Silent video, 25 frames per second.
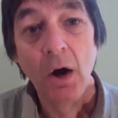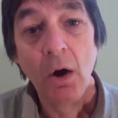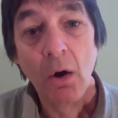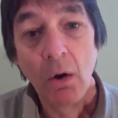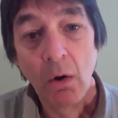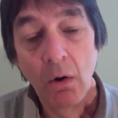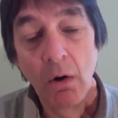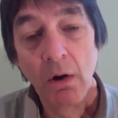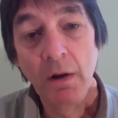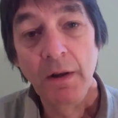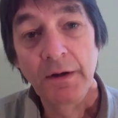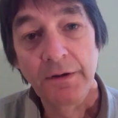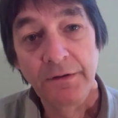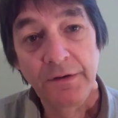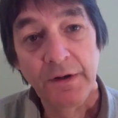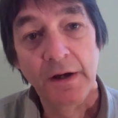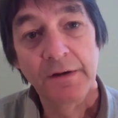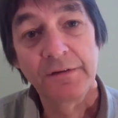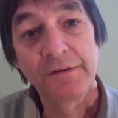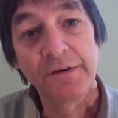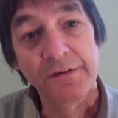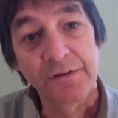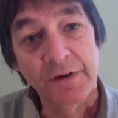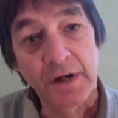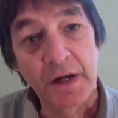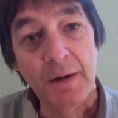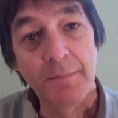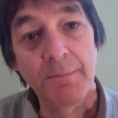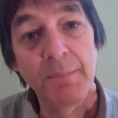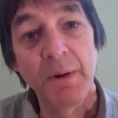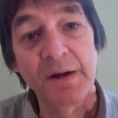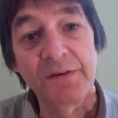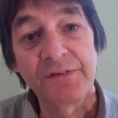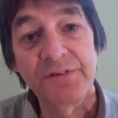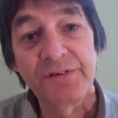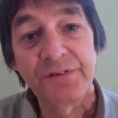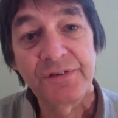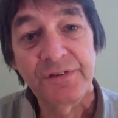All it does is keep
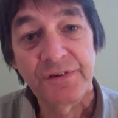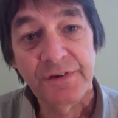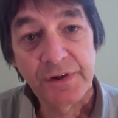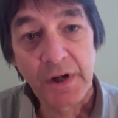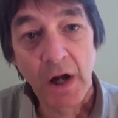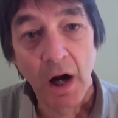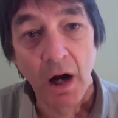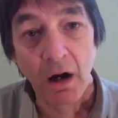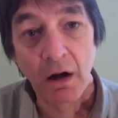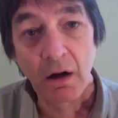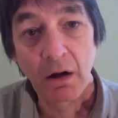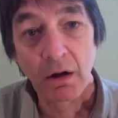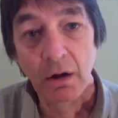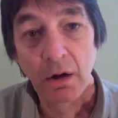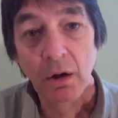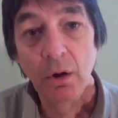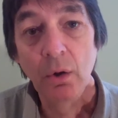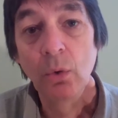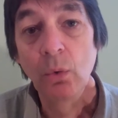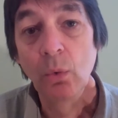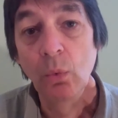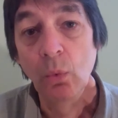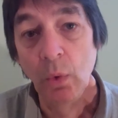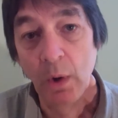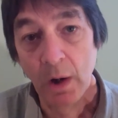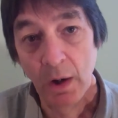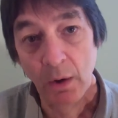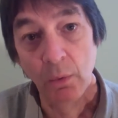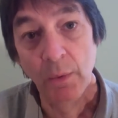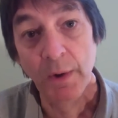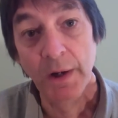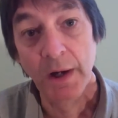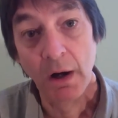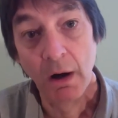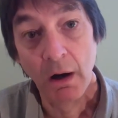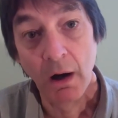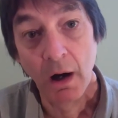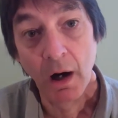us stuck where
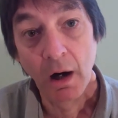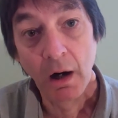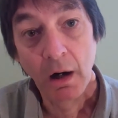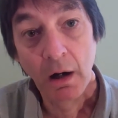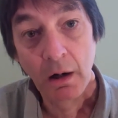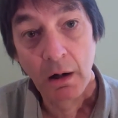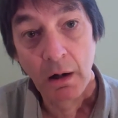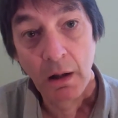we are.